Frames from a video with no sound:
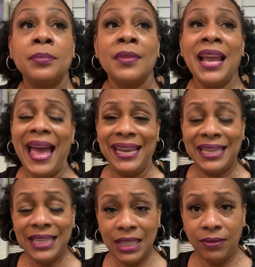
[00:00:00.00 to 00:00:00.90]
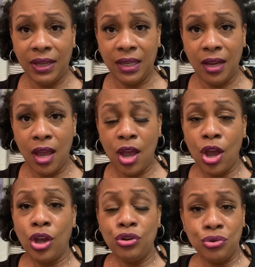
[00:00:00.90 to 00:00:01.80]
I can even
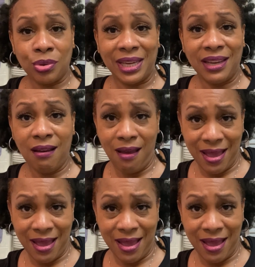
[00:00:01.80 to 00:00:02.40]
drink hot